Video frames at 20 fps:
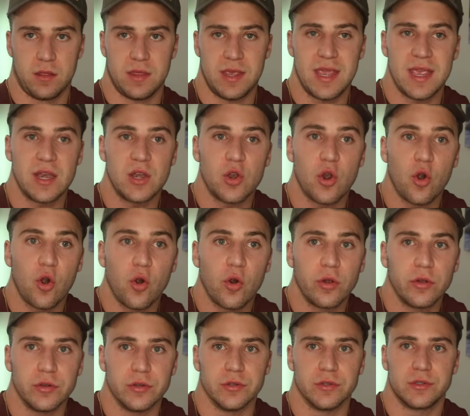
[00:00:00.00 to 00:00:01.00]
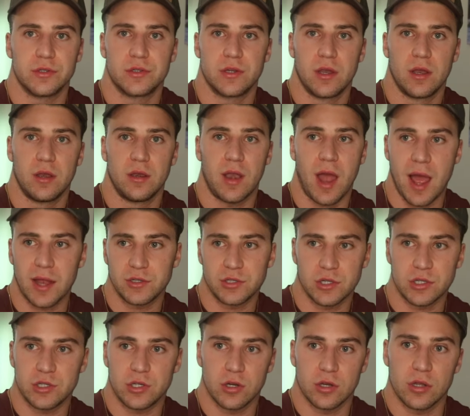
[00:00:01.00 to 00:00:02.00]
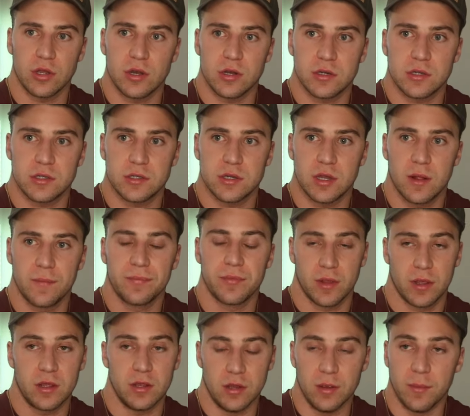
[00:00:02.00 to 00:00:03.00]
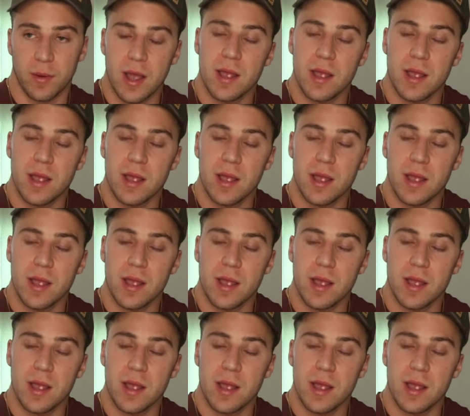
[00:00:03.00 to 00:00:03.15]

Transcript: The internals, not just your looks, You